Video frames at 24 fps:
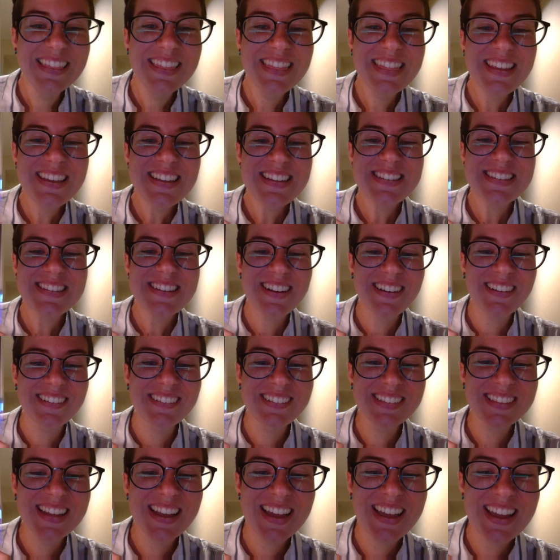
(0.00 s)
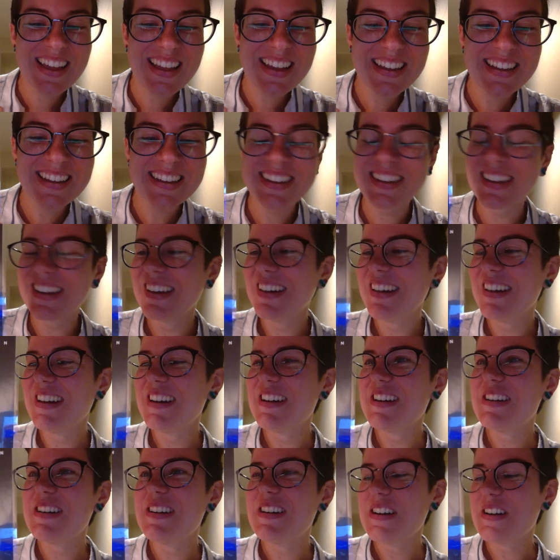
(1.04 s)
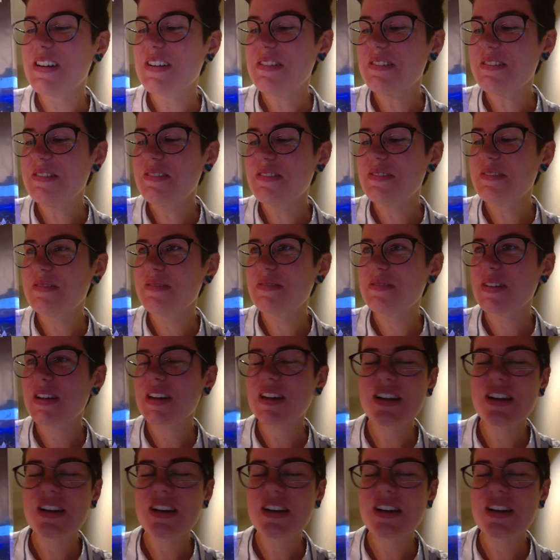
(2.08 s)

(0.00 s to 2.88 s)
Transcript: these are like, what